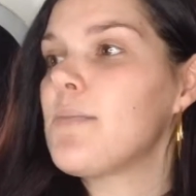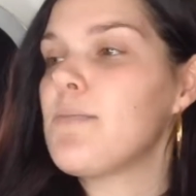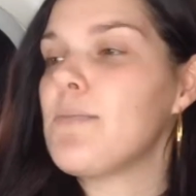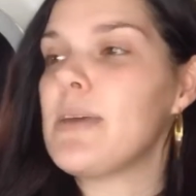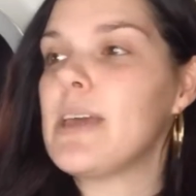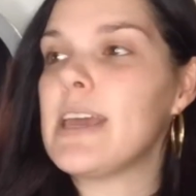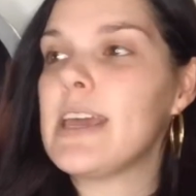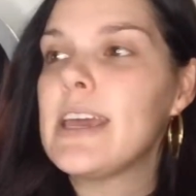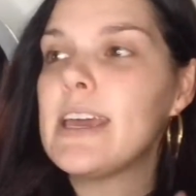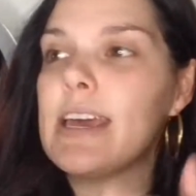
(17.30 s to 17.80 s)

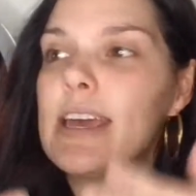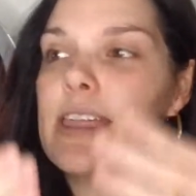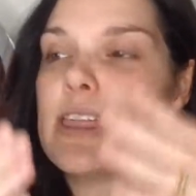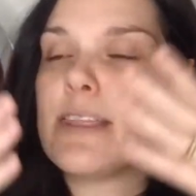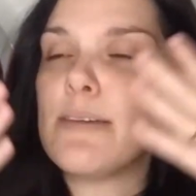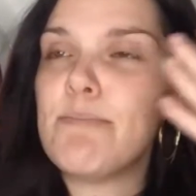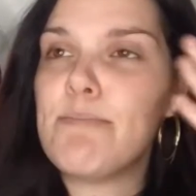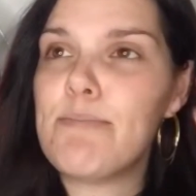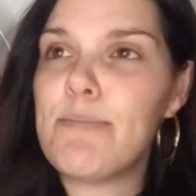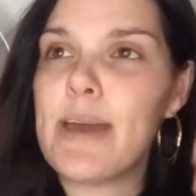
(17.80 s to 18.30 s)
be
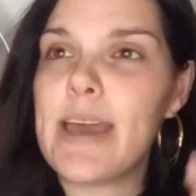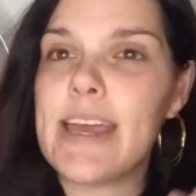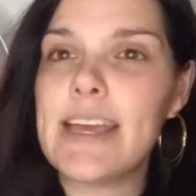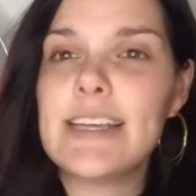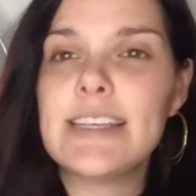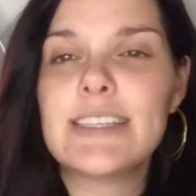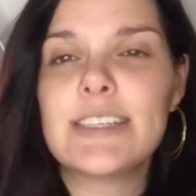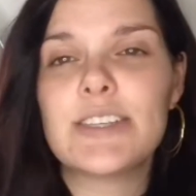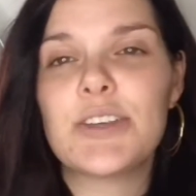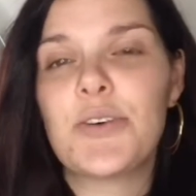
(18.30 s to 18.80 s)
the
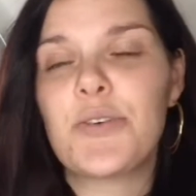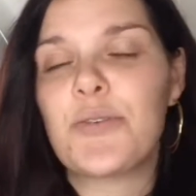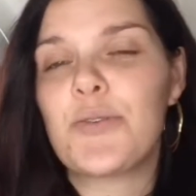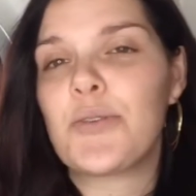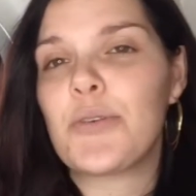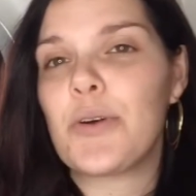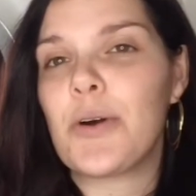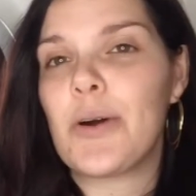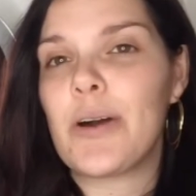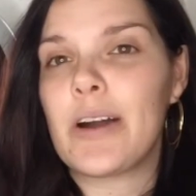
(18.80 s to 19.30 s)
base
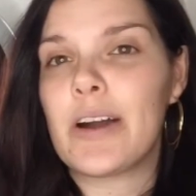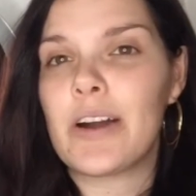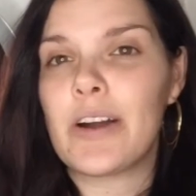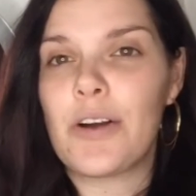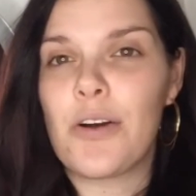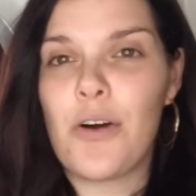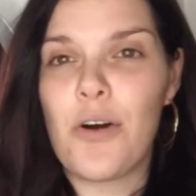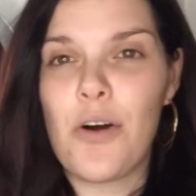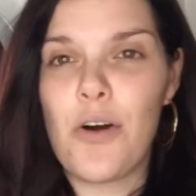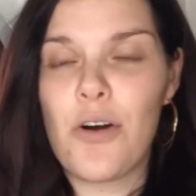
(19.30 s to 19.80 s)

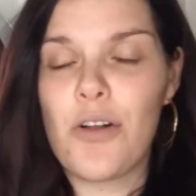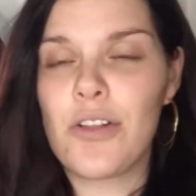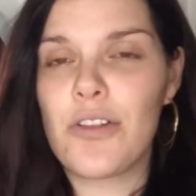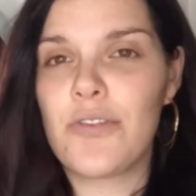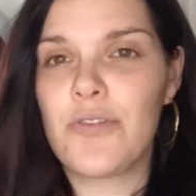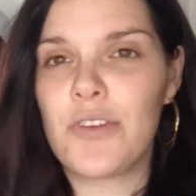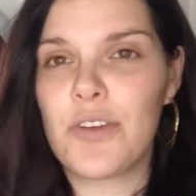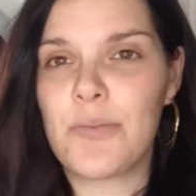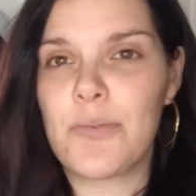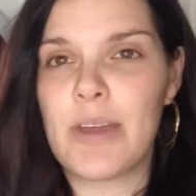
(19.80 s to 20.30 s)
for all
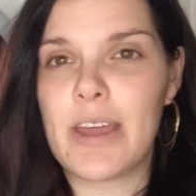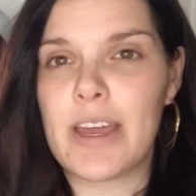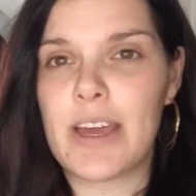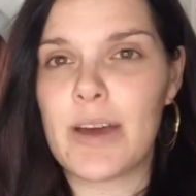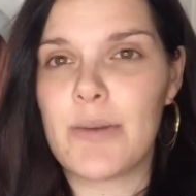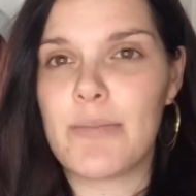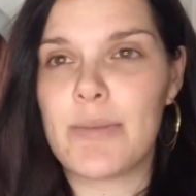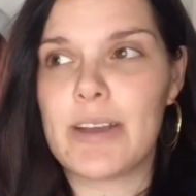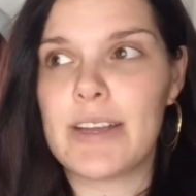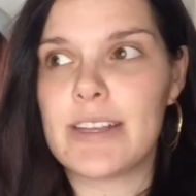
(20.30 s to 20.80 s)
of your
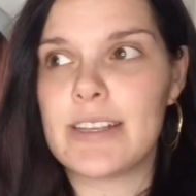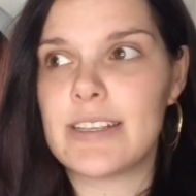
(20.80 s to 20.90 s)
makeup,